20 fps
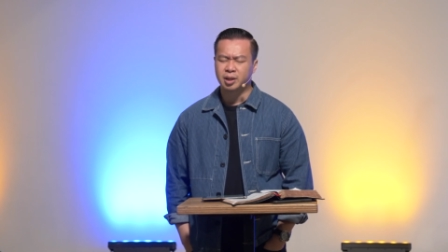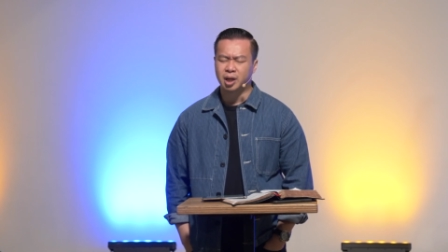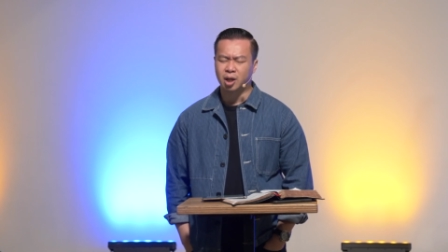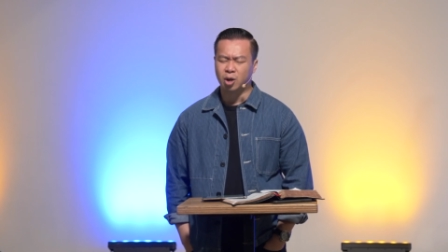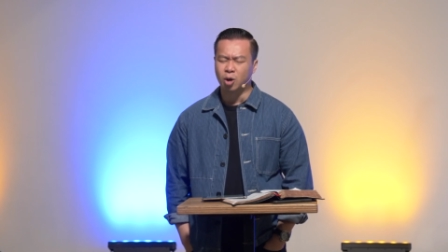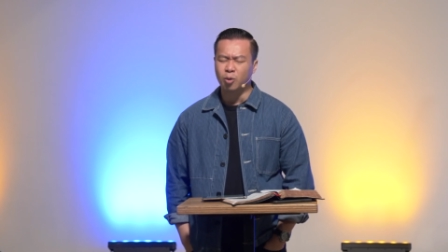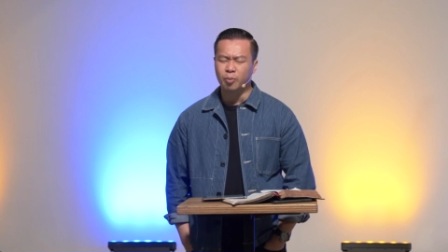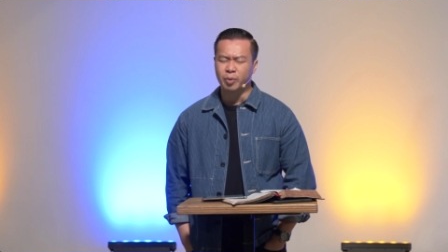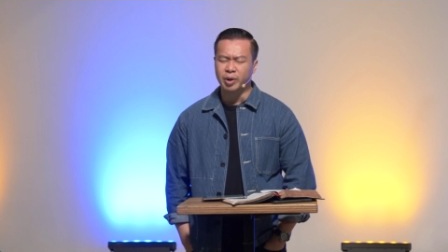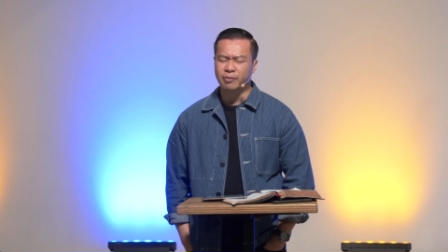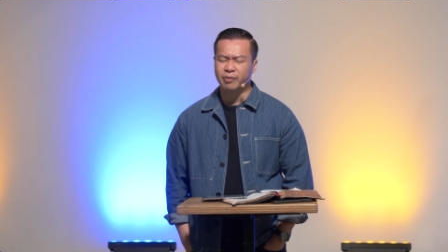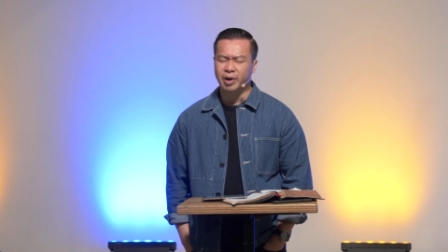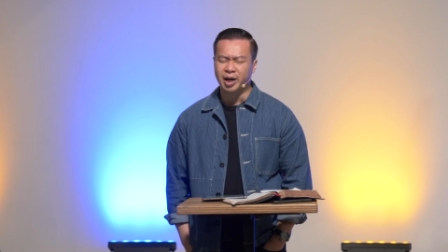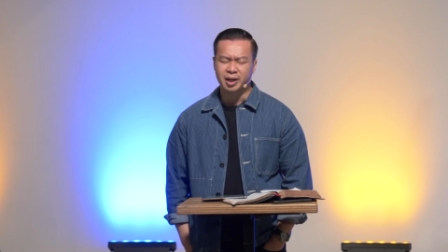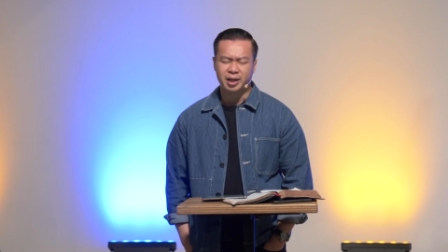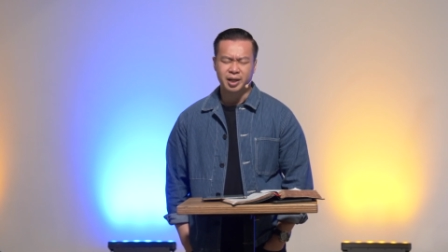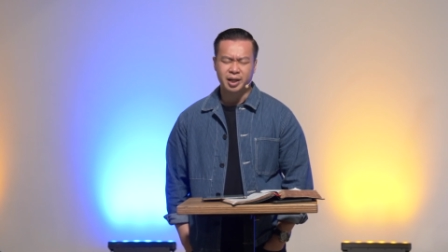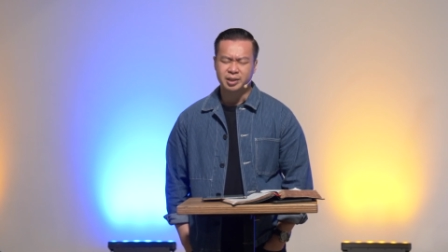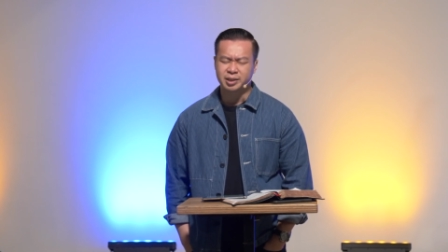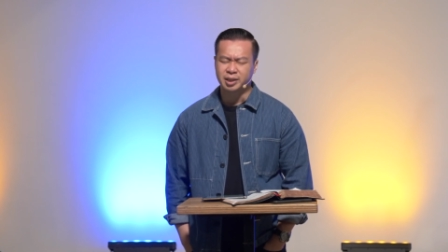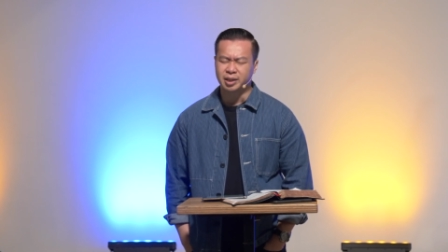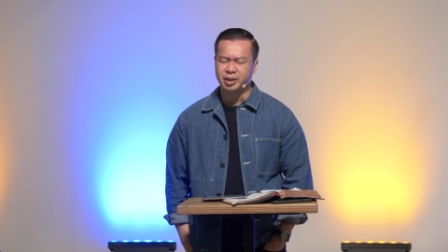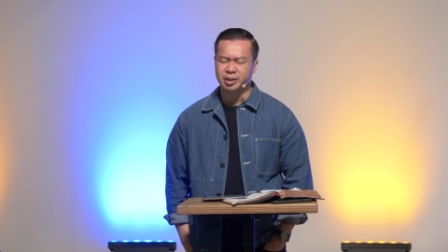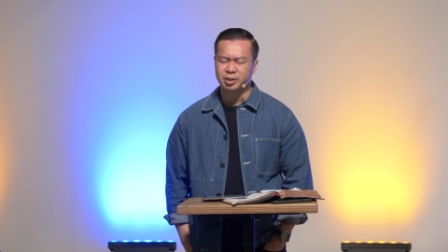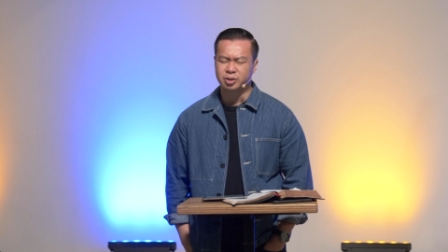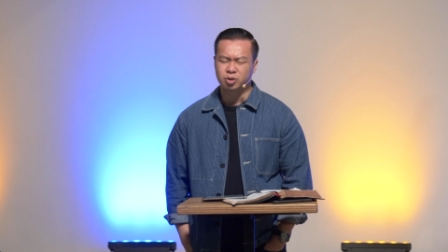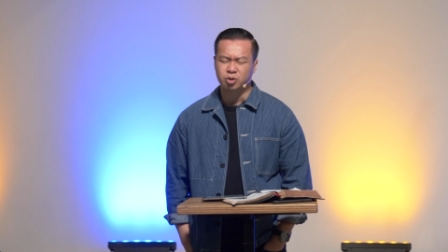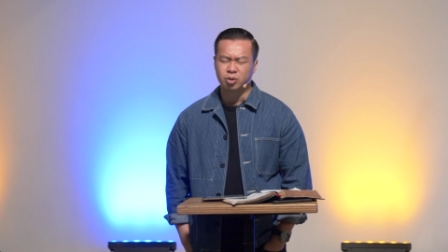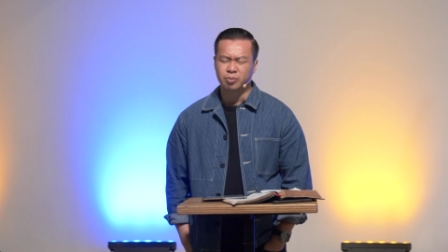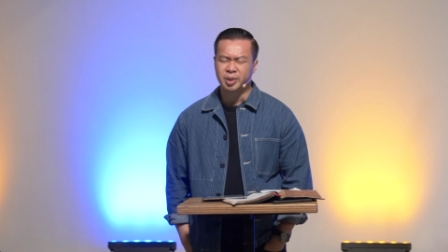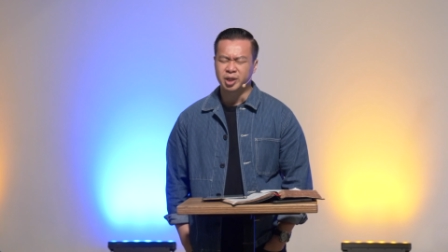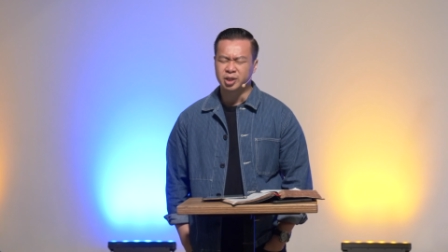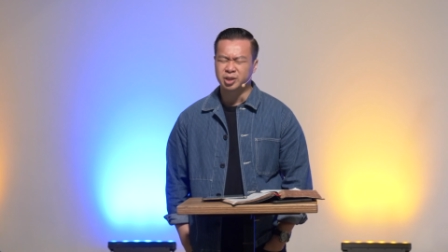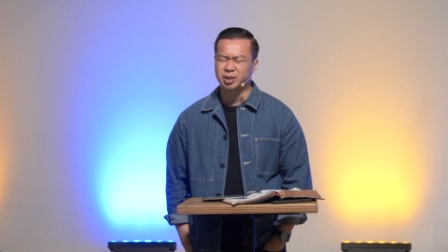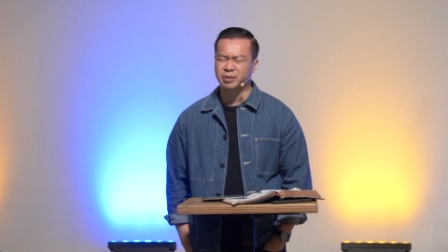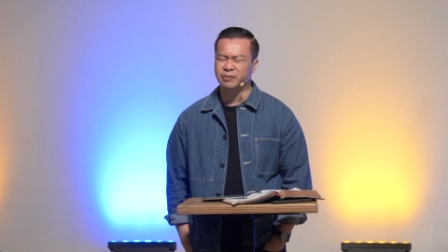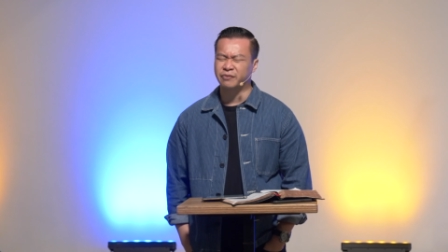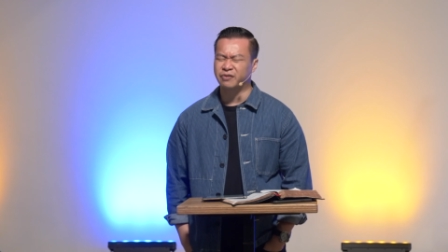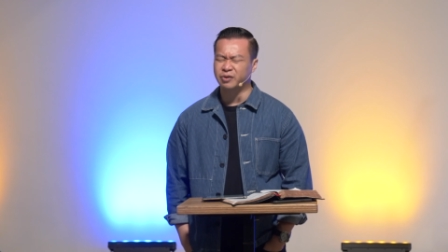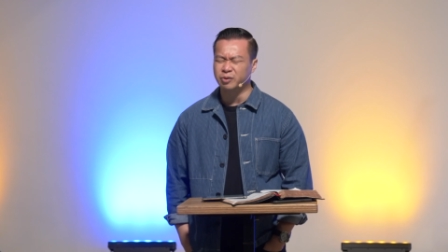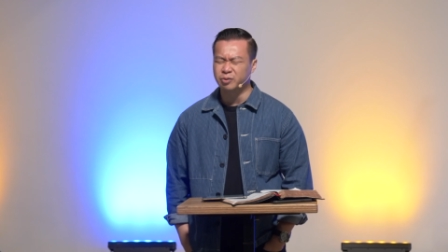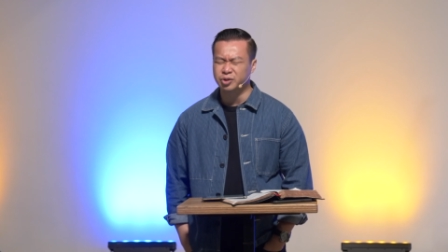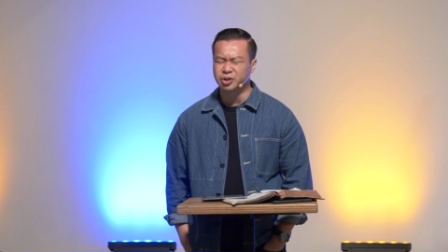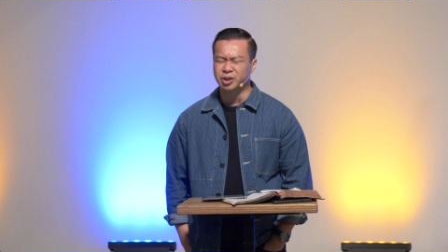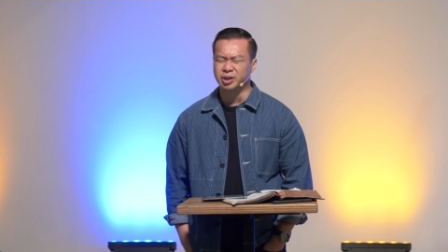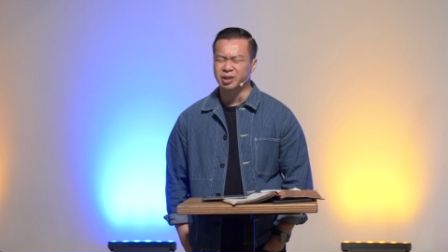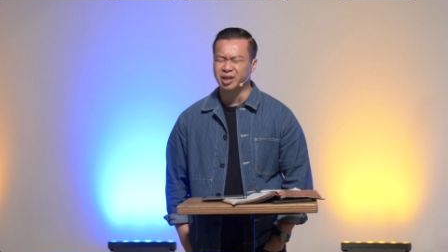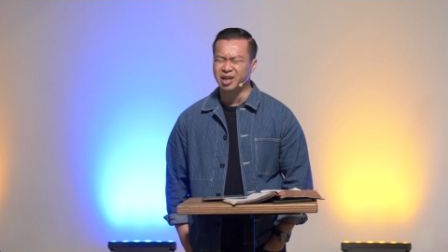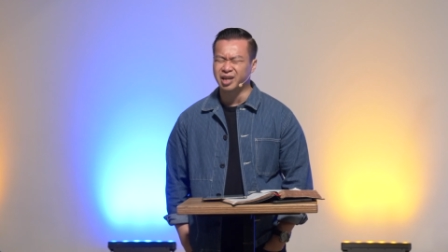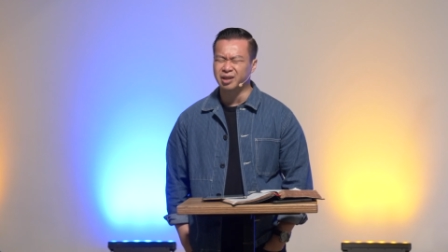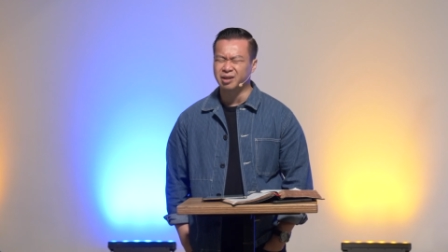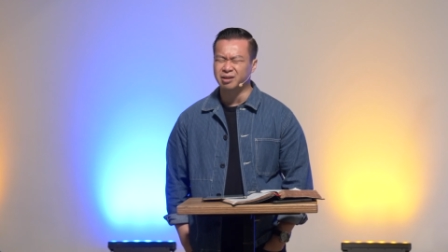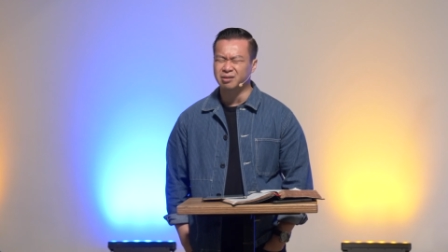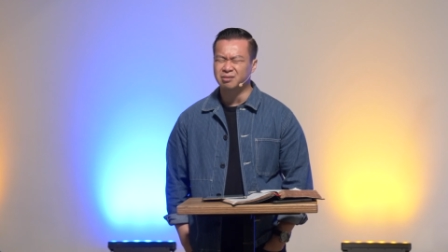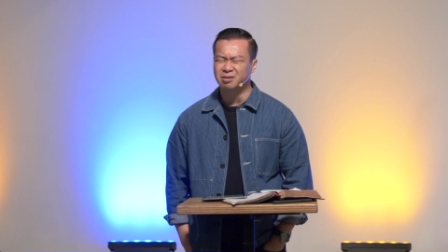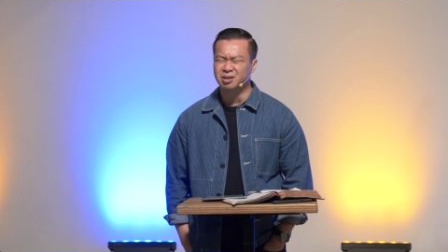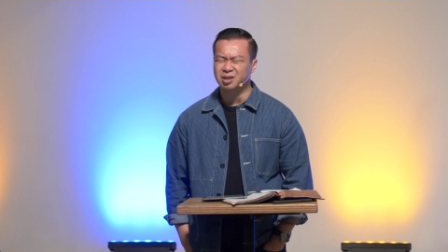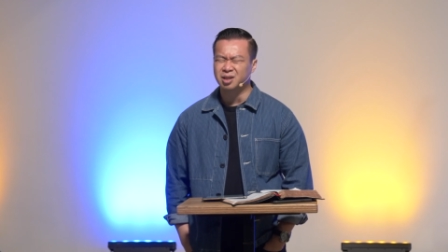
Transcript: And Lord, we recognize that there's so much confusion and,